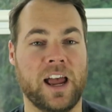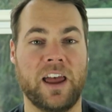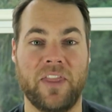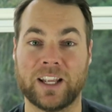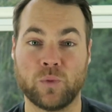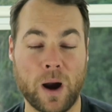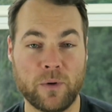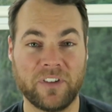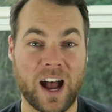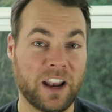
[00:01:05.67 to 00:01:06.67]
And that's why
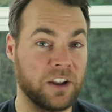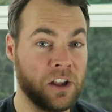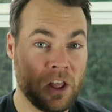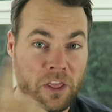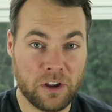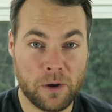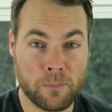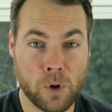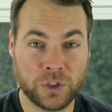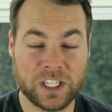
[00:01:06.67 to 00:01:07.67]
we've got
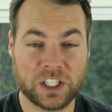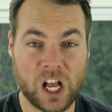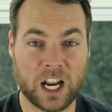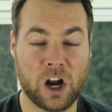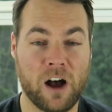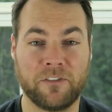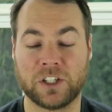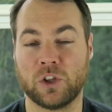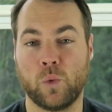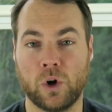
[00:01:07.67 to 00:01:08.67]
the most exotic office in the